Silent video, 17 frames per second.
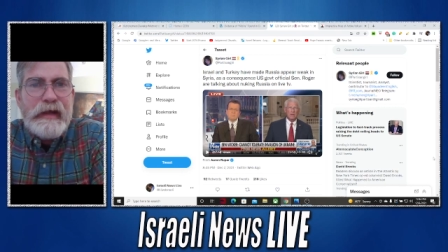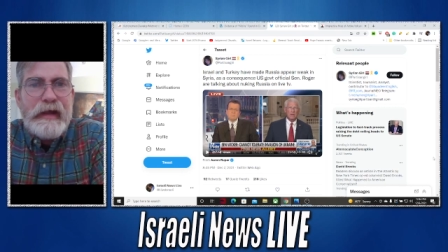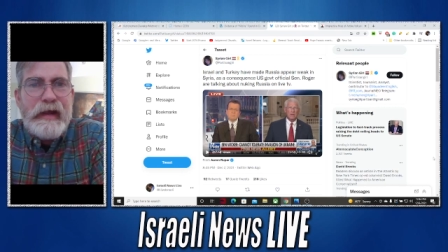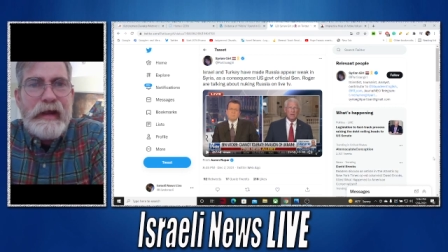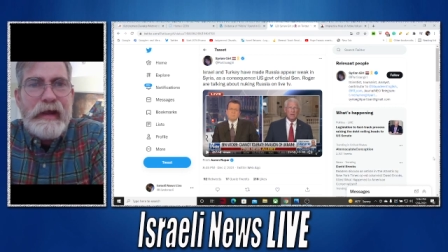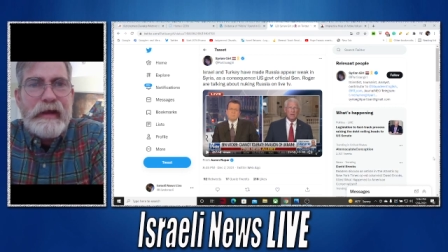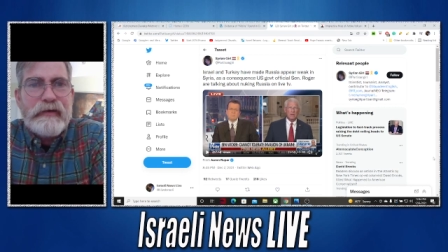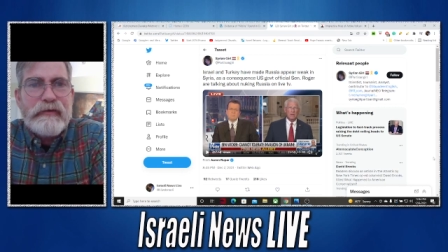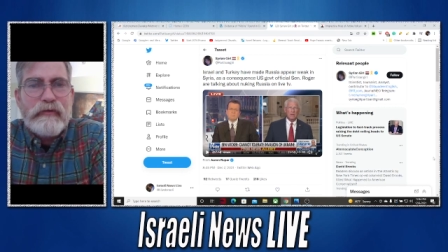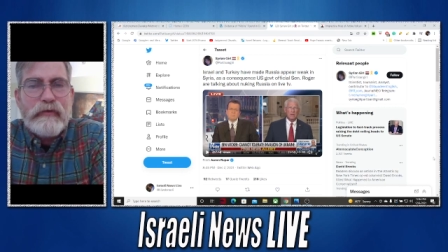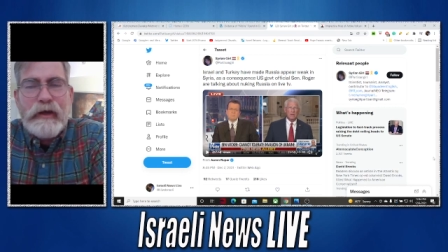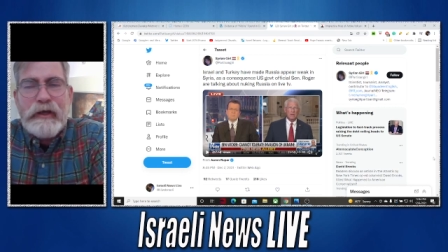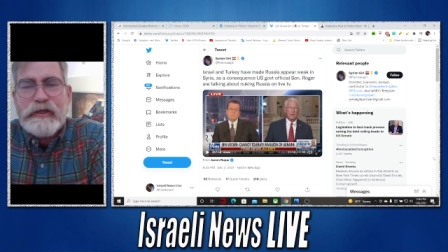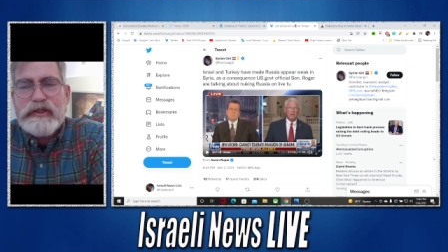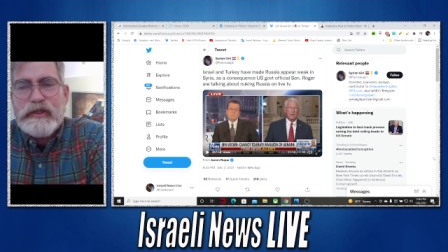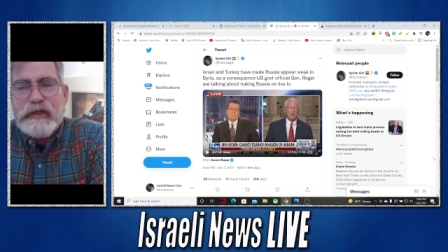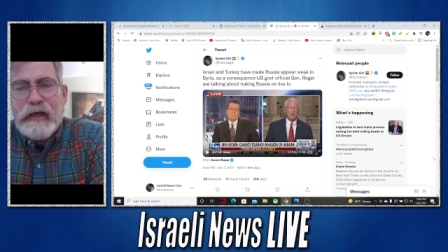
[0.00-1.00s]
And
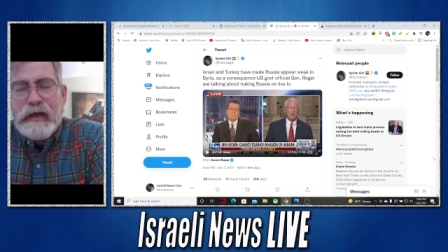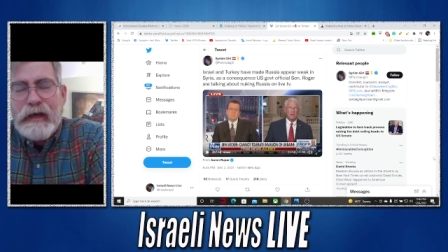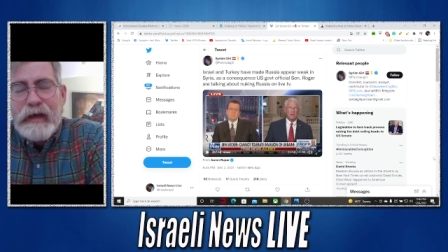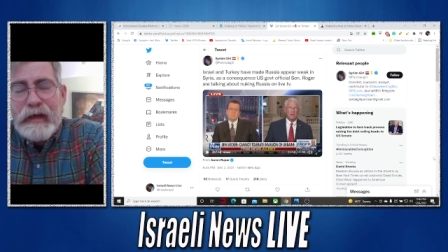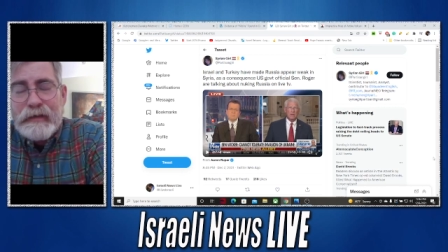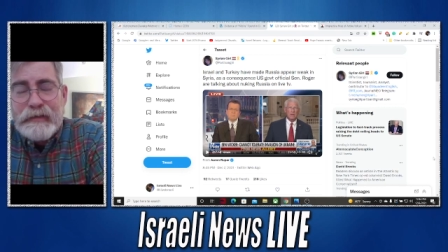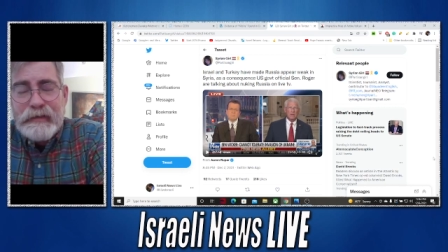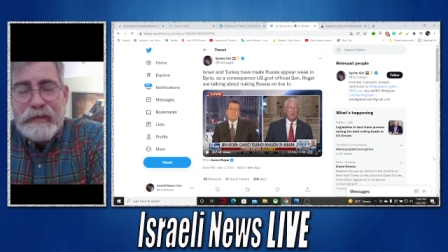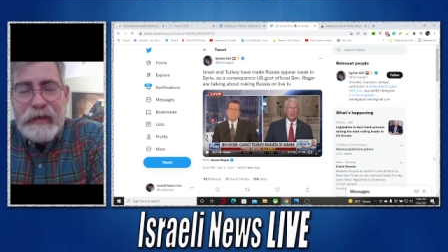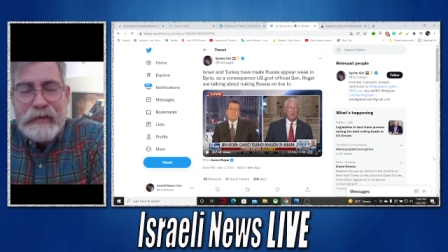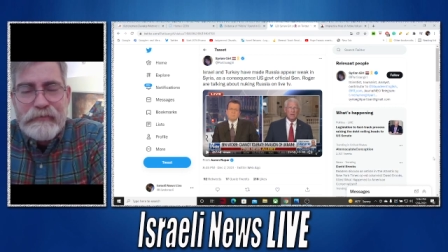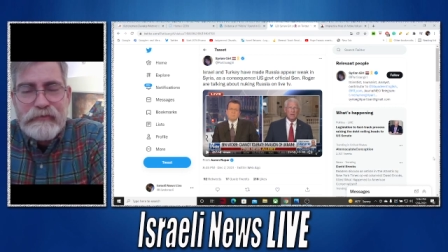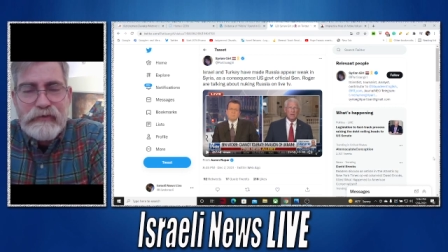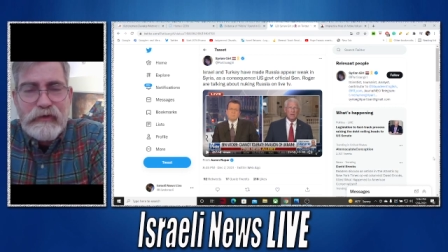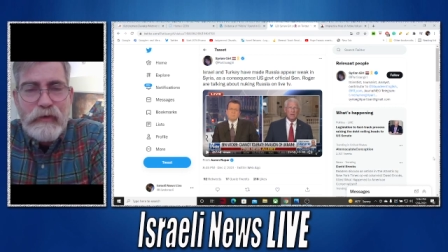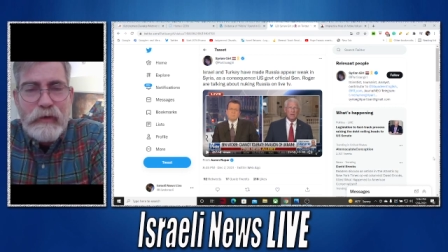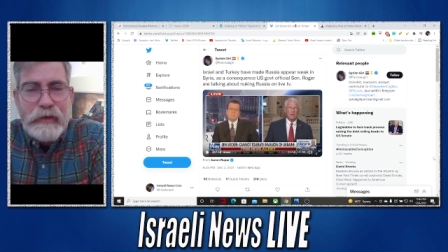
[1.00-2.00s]
Russia, I did
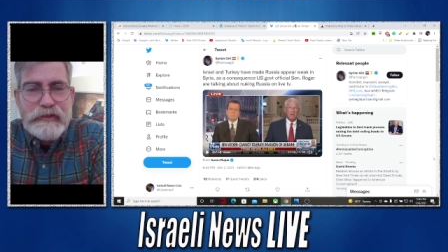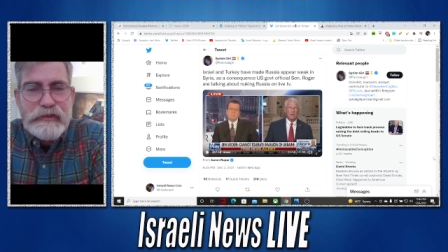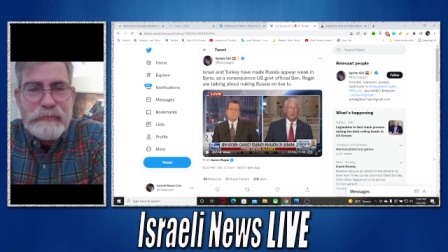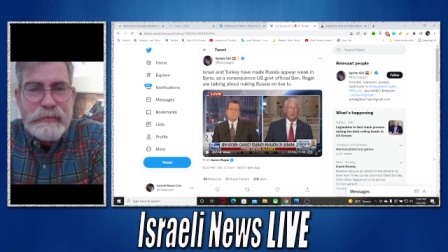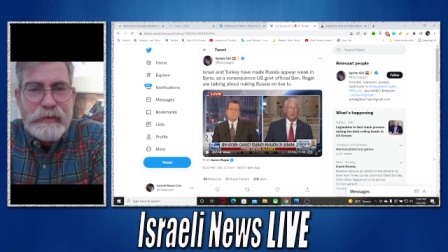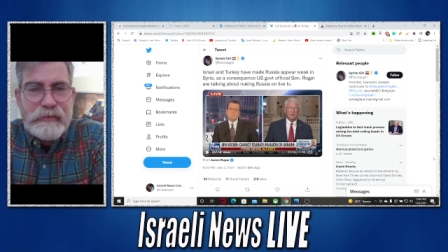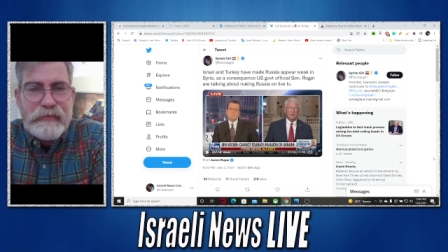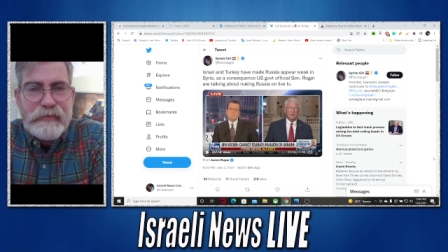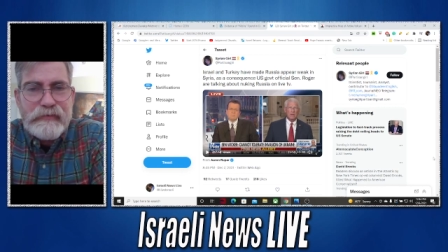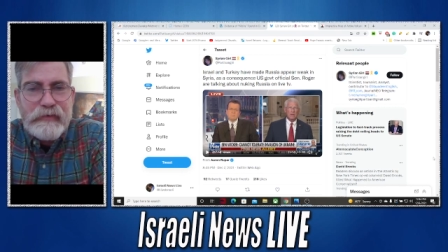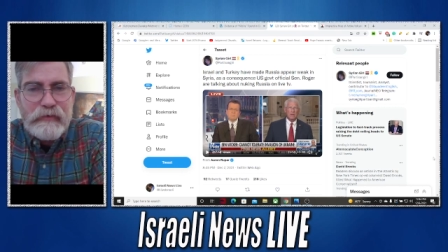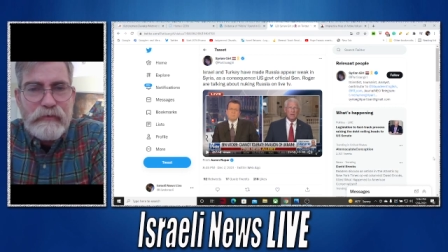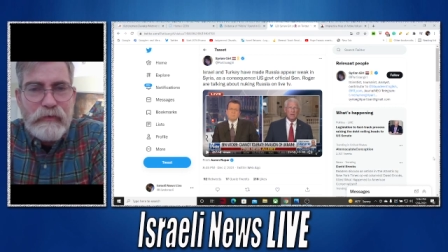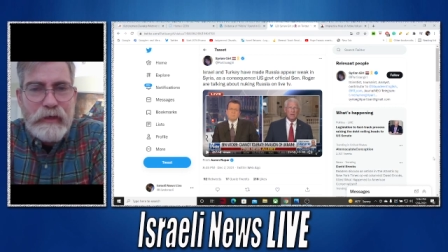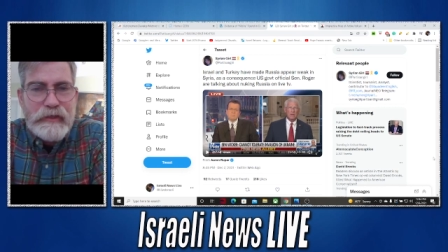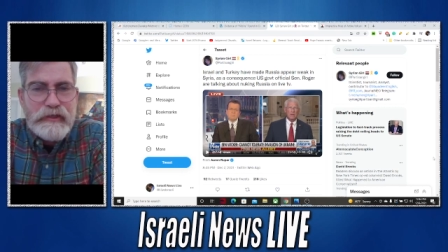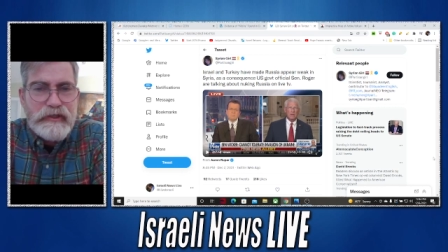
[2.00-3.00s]
ask the question because I said
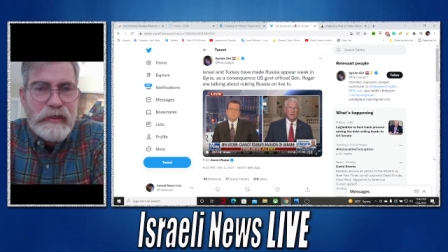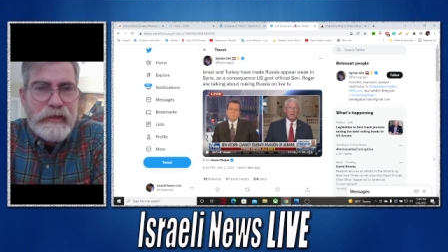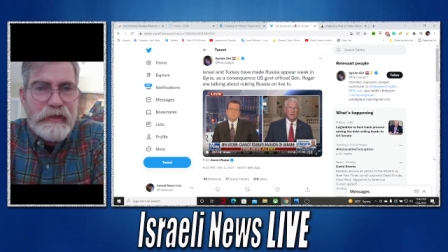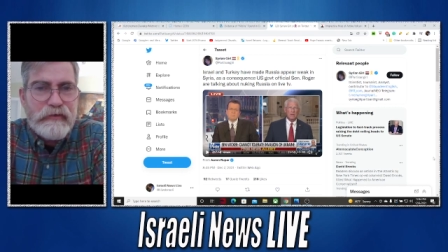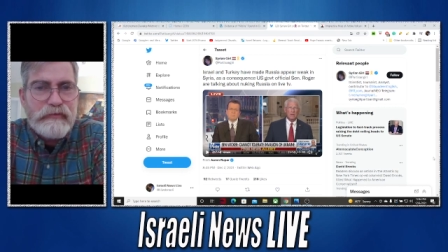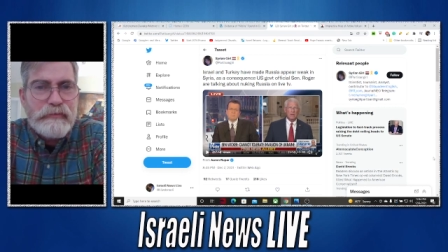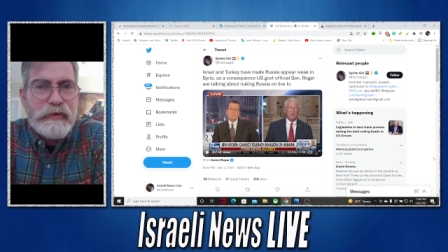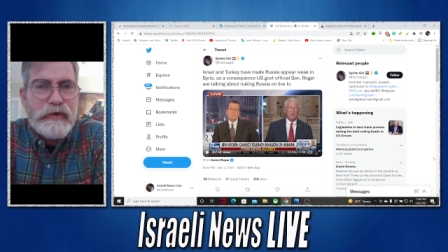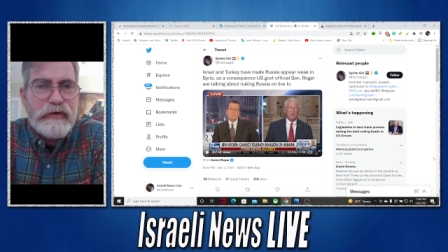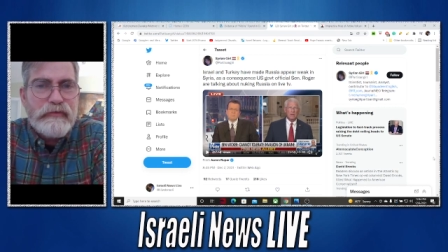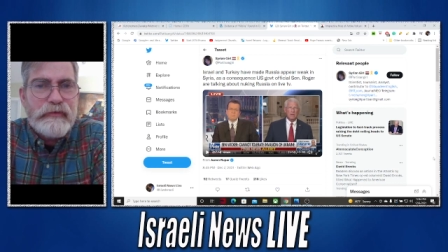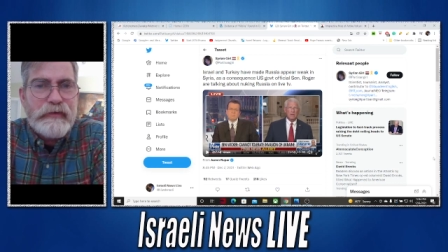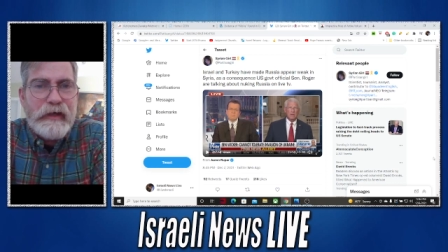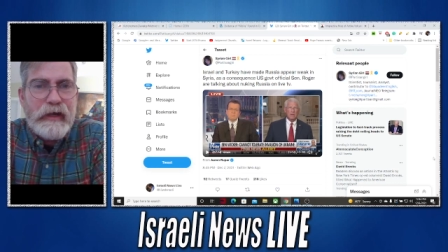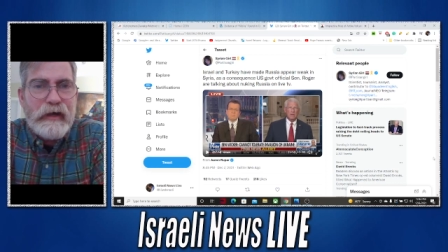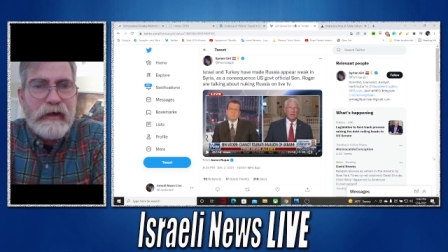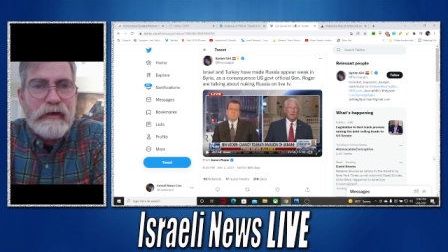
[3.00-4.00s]
Russia has moved
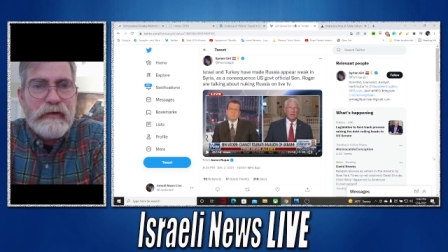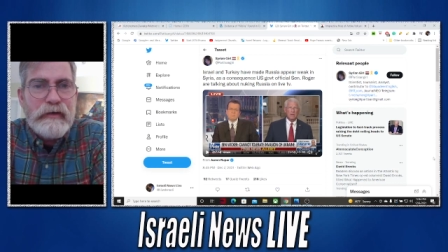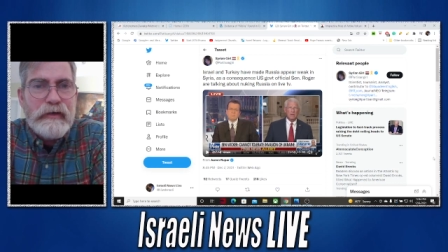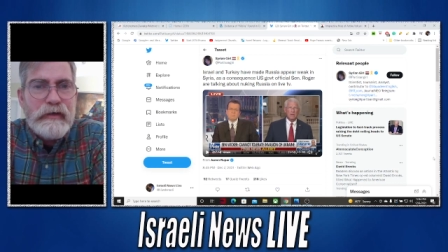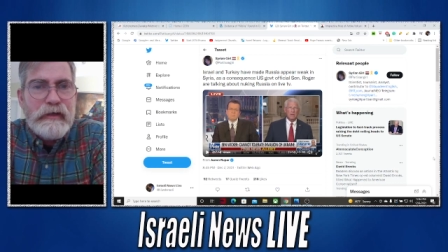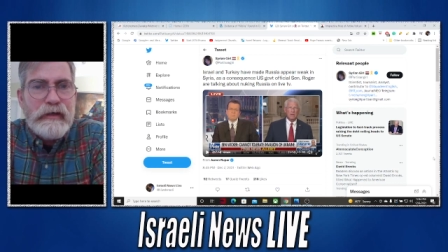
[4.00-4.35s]
their